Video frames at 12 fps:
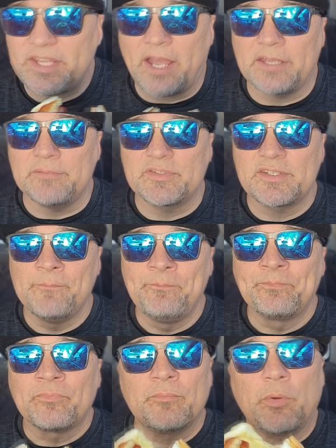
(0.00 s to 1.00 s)
times,
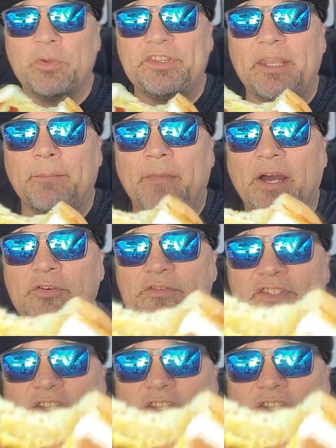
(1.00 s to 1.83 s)
but with the amount of